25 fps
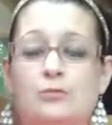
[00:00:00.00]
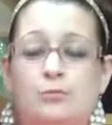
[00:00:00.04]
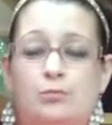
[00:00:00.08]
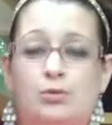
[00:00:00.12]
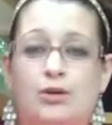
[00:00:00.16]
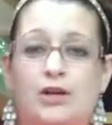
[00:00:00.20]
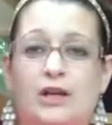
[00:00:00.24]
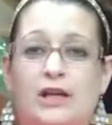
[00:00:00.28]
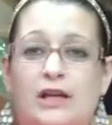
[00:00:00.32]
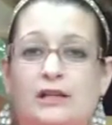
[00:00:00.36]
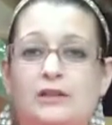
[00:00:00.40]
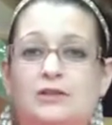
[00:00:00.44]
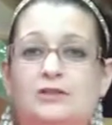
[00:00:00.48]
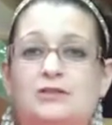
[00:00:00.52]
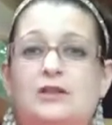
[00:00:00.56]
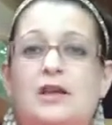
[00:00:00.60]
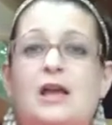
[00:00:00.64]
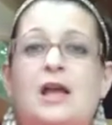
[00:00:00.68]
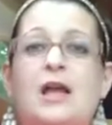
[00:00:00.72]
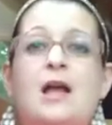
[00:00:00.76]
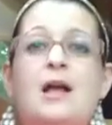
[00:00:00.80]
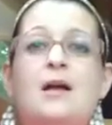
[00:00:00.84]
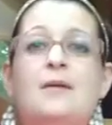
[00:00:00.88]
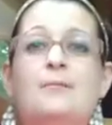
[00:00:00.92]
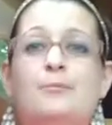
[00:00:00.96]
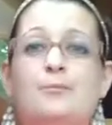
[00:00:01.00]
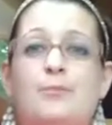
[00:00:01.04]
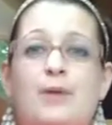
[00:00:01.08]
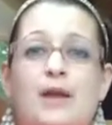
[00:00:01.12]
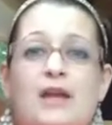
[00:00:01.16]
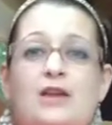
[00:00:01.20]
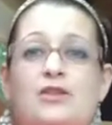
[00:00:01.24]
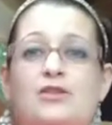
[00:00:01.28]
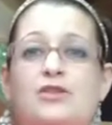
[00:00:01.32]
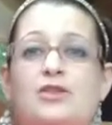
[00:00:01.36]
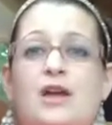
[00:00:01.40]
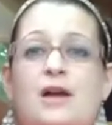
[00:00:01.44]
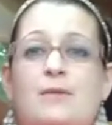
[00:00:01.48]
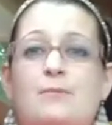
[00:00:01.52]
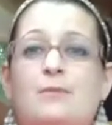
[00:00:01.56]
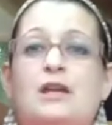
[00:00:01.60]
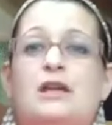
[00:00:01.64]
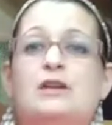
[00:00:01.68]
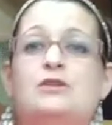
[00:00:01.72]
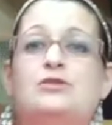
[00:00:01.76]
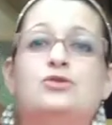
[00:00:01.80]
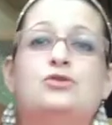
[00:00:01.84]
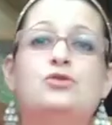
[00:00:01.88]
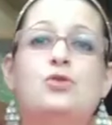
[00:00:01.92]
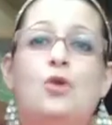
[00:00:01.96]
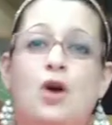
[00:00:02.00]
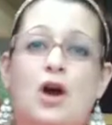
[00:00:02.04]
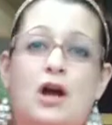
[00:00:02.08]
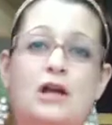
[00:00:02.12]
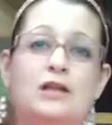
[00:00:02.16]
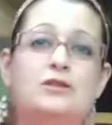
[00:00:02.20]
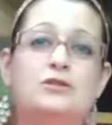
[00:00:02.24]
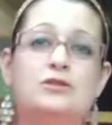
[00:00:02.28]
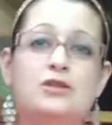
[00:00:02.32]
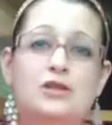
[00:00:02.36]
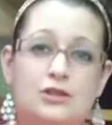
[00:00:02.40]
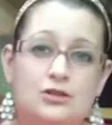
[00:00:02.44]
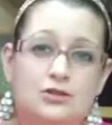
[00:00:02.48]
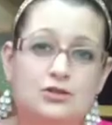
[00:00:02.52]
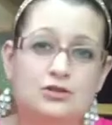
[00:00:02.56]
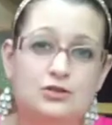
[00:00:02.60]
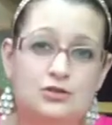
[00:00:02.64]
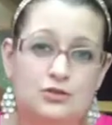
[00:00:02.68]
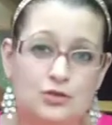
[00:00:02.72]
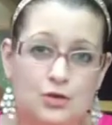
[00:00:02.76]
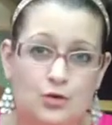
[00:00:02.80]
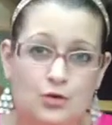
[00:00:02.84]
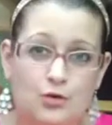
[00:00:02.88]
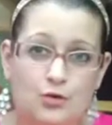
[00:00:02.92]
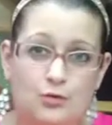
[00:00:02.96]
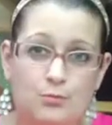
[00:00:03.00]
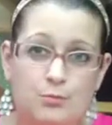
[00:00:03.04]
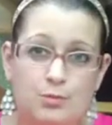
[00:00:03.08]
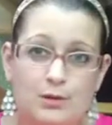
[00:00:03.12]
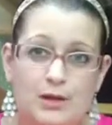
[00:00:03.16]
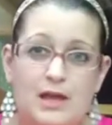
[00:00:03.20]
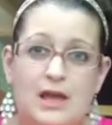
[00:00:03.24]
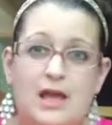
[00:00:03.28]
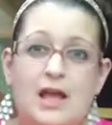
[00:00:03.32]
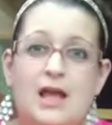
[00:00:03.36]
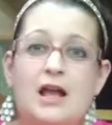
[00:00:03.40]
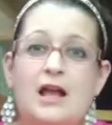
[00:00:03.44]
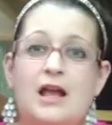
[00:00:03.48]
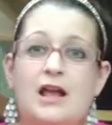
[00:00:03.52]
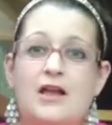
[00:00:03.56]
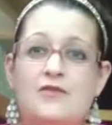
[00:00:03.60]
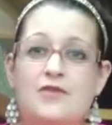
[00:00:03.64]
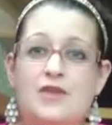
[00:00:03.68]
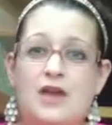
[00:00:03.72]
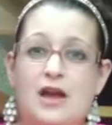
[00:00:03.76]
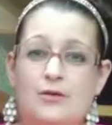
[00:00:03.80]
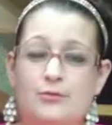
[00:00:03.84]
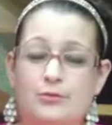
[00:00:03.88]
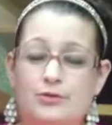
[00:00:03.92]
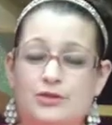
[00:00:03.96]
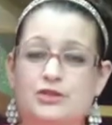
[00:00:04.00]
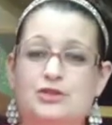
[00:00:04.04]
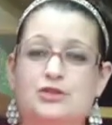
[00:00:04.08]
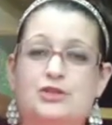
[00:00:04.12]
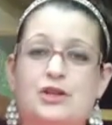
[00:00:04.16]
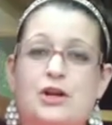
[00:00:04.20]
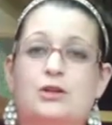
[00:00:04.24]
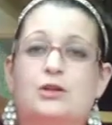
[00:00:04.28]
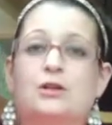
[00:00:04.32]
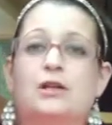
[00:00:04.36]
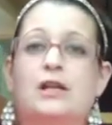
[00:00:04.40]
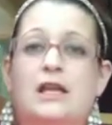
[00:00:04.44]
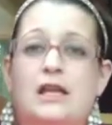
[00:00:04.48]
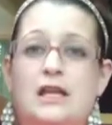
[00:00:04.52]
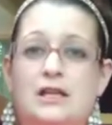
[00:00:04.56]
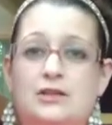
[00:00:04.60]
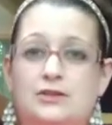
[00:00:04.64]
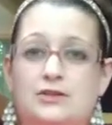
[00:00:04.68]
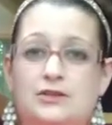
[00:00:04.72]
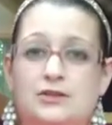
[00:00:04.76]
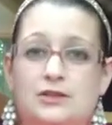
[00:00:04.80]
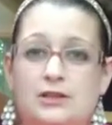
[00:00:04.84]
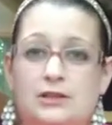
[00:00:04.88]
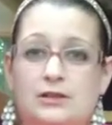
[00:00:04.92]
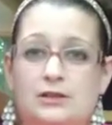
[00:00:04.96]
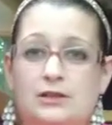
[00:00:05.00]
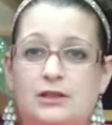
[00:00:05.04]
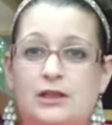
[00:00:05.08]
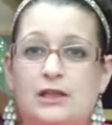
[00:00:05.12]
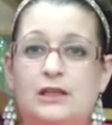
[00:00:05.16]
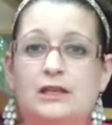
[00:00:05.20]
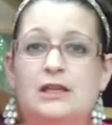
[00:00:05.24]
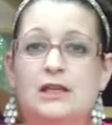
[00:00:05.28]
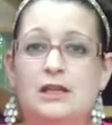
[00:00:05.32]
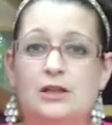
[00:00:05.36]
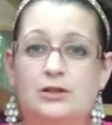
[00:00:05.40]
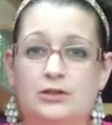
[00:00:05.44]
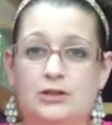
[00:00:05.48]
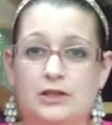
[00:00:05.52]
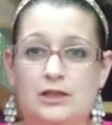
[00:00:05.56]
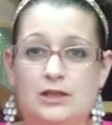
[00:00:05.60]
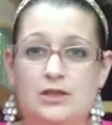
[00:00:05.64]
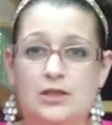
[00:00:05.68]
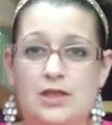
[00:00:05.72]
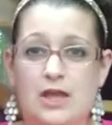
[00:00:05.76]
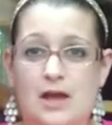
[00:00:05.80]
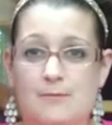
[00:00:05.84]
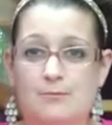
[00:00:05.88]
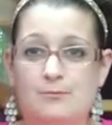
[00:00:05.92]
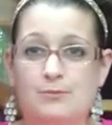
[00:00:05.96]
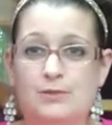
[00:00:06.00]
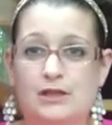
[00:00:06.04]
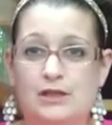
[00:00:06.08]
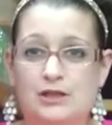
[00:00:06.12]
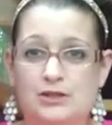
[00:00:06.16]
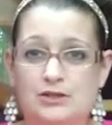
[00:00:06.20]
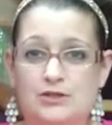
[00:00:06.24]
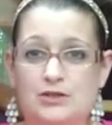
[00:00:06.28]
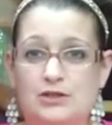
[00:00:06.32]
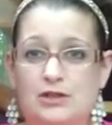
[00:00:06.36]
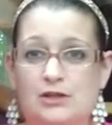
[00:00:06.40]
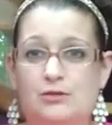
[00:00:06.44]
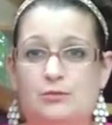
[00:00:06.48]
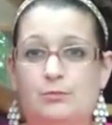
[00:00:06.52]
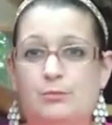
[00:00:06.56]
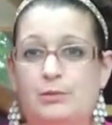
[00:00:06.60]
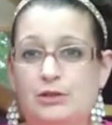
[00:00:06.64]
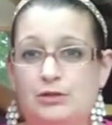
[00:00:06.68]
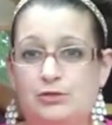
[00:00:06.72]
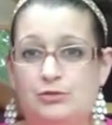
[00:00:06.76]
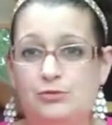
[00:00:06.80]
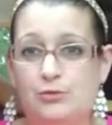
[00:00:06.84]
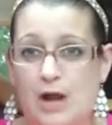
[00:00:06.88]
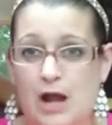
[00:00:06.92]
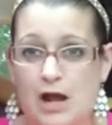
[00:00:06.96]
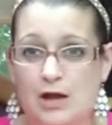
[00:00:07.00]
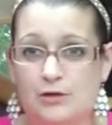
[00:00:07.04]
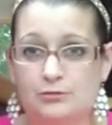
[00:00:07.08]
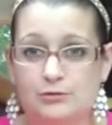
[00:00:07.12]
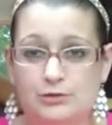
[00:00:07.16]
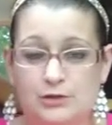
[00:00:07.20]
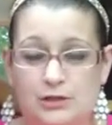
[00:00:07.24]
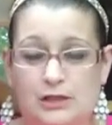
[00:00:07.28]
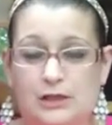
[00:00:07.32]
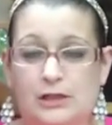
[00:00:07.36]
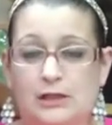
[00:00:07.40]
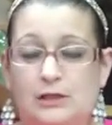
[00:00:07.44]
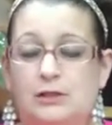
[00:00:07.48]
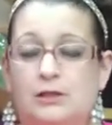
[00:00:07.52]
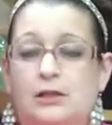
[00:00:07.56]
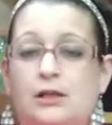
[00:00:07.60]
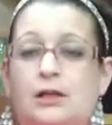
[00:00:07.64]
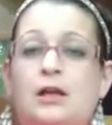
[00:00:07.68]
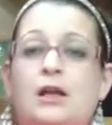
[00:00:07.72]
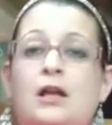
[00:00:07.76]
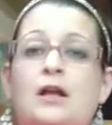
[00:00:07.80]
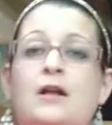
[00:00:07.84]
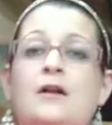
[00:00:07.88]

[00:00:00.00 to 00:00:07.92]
outbreaks, bathe them in Dawn dish soap. And that will start instantly killing them because they'll be drowning.